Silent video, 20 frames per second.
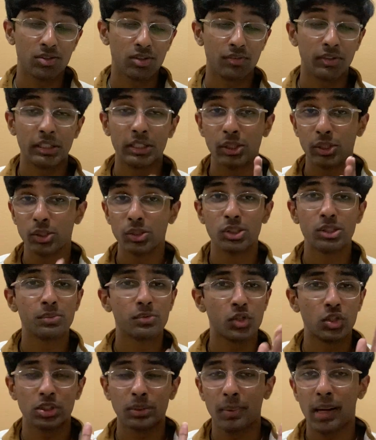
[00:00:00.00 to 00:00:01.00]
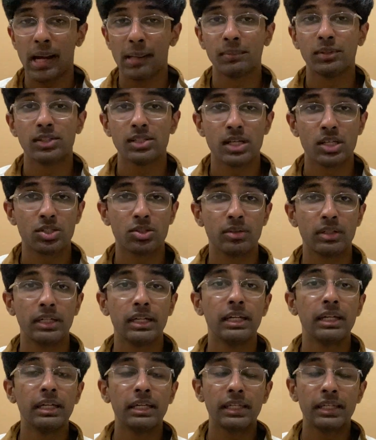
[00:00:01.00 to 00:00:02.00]
So if you go to YouTube, search up Heimler's history,
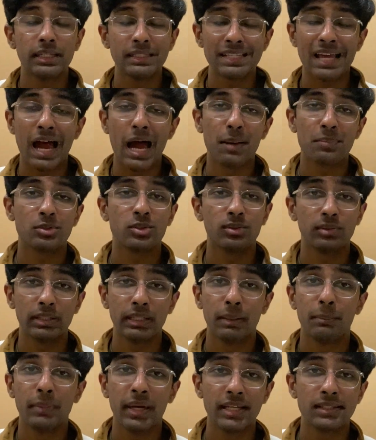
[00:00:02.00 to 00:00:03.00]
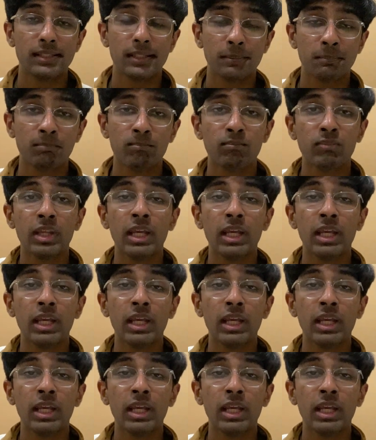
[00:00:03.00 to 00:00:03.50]
he is absolutely amazing.